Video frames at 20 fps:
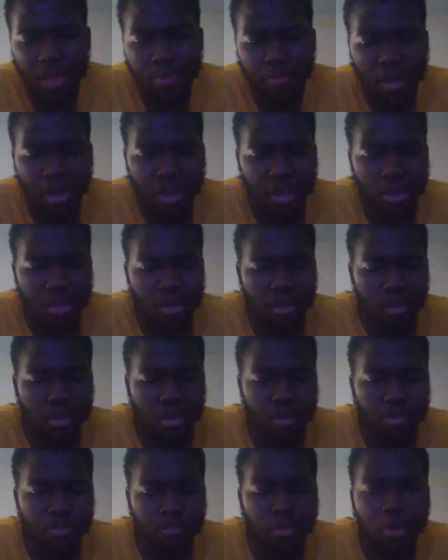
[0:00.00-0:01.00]
in
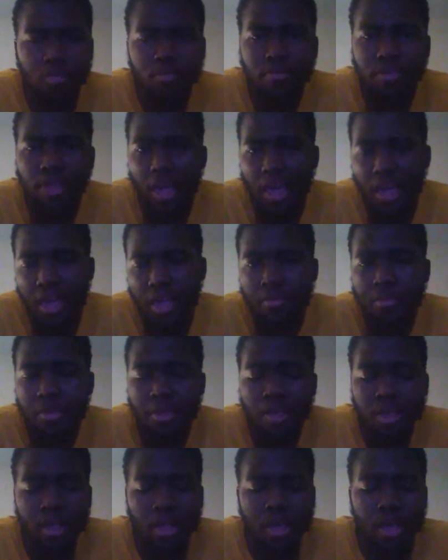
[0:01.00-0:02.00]
my post game.
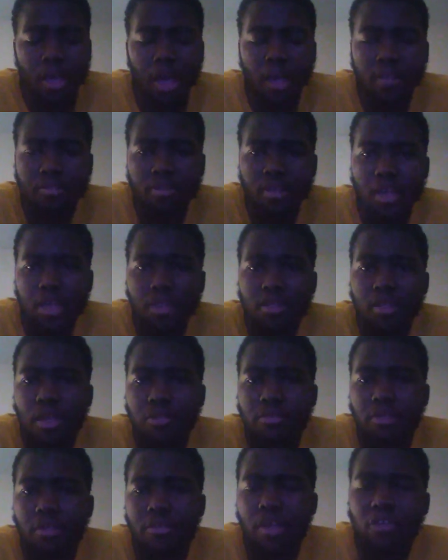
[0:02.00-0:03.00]
I said
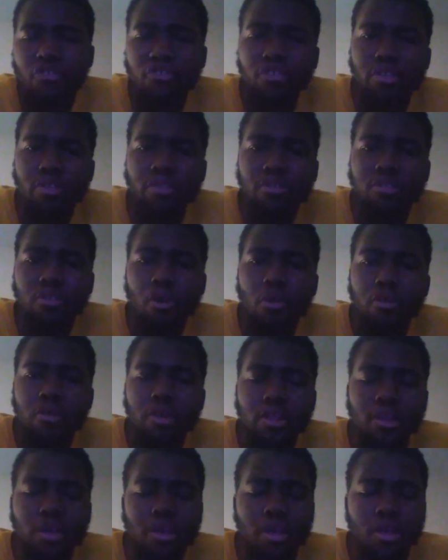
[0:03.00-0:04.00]
they should have
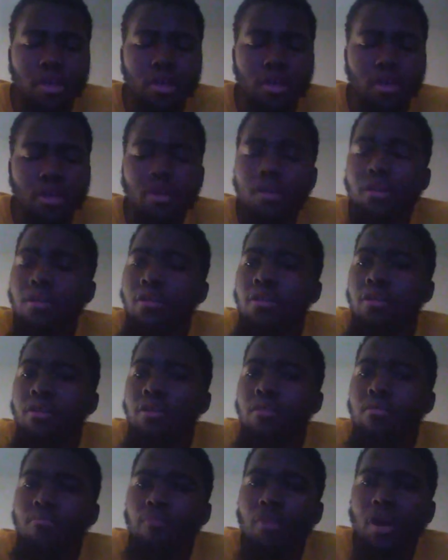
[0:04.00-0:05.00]
started
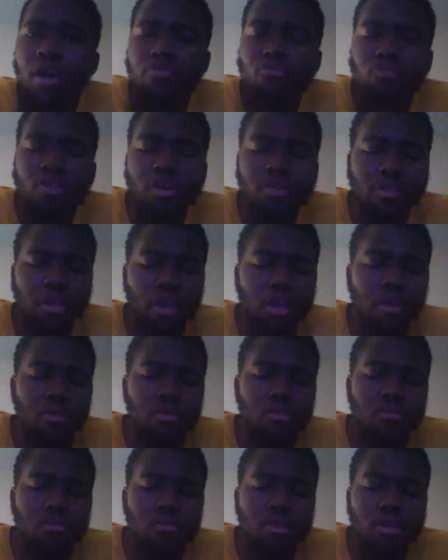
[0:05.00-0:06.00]
Montrezl
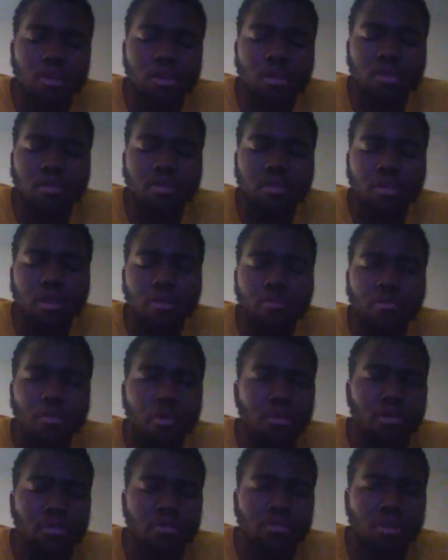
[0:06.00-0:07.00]
Harrell instead of
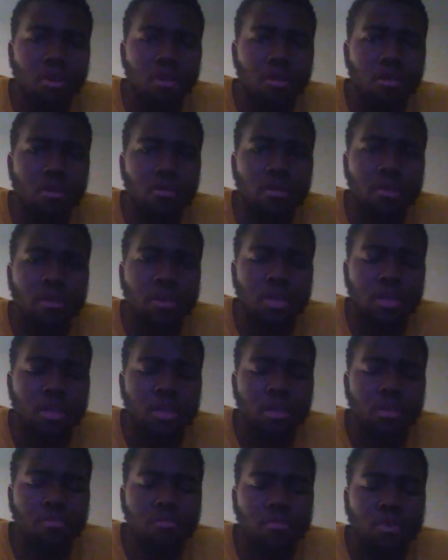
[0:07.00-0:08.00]
Marc Gasol,
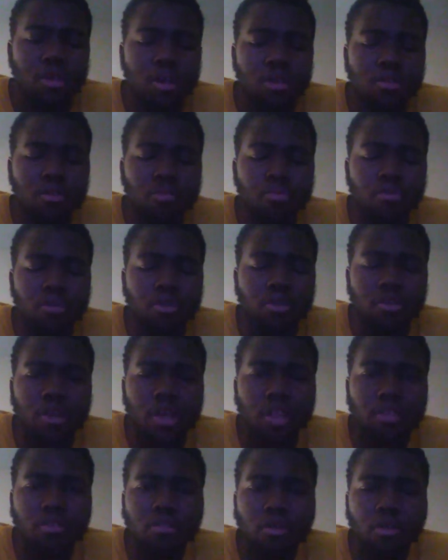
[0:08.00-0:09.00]
because the Brooklyn
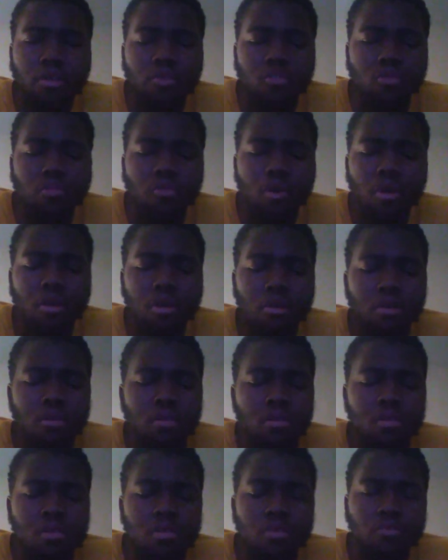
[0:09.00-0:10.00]
Nets started small
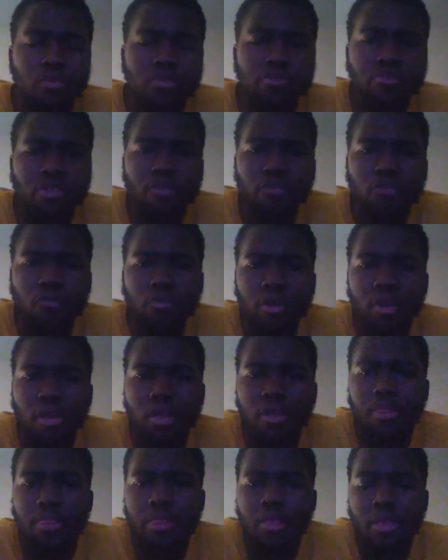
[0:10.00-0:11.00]
with Jeff
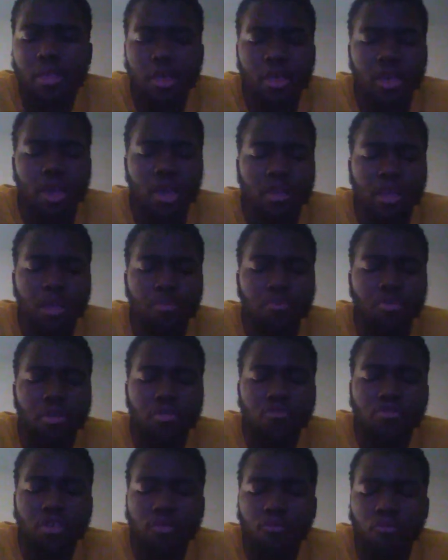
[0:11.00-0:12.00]
Green, and they
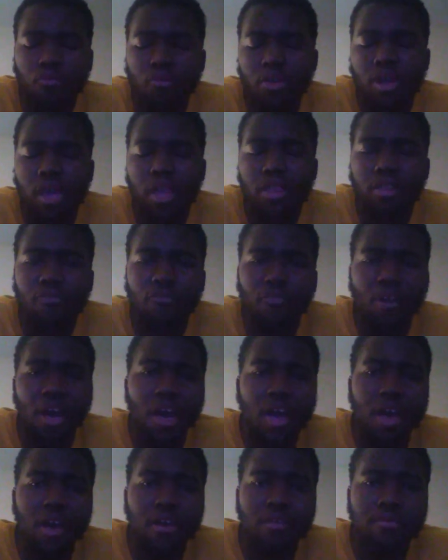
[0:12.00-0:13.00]
put Jeff Green at the
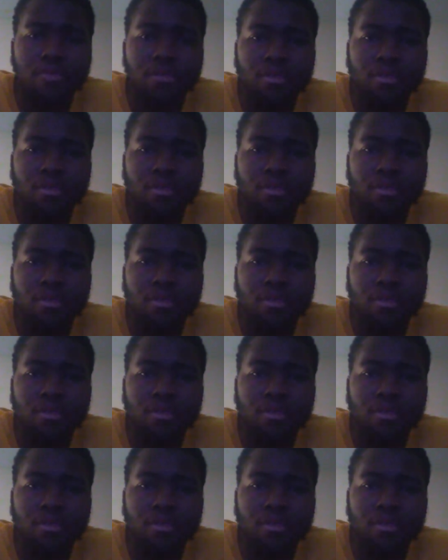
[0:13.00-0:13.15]
5.